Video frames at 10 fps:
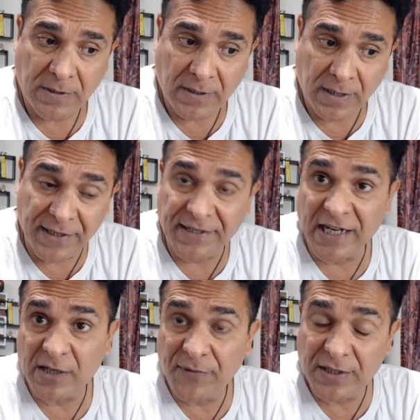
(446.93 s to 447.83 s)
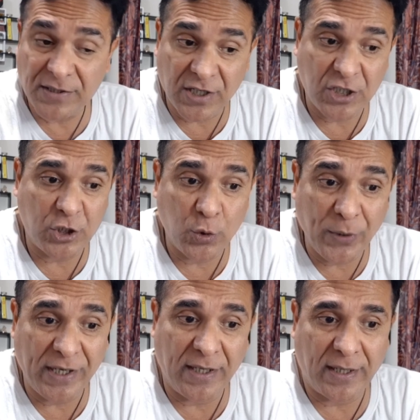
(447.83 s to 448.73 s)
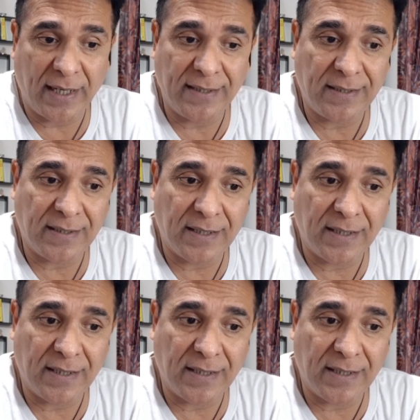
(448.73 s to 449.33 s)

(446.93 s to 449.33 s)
content with such doing and